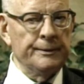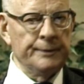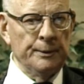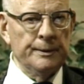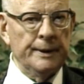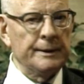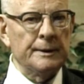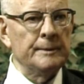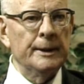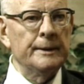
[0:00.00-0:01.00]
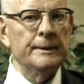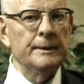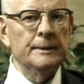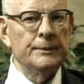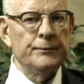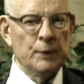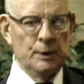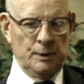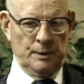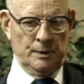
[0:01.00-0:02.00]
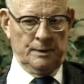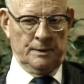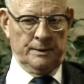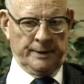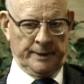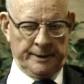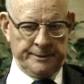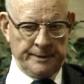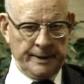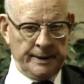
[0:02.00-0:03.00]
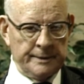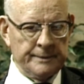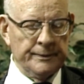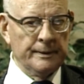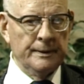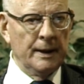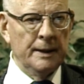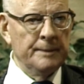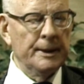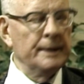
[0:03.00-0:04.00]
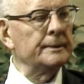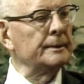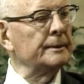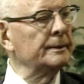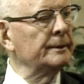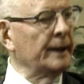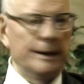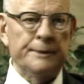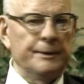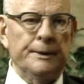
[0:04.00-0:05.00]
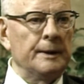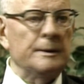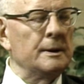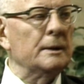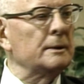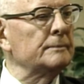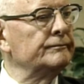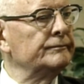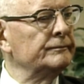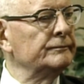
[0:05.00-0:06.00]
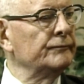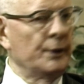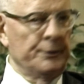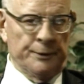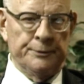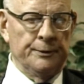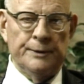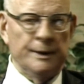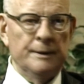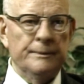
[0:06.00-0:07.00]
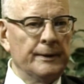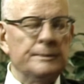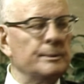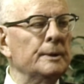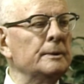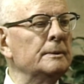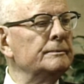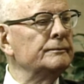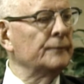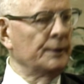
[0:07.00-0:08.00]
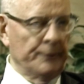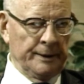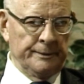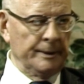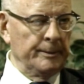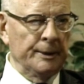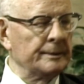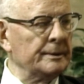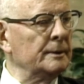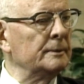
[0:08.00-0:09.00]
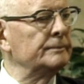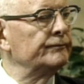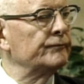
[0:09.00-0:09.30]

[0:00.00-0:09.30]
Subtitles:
and sold like a commodity. They naturally ask for high prices, the highest that they can get, just as any of us would if we had something to sell.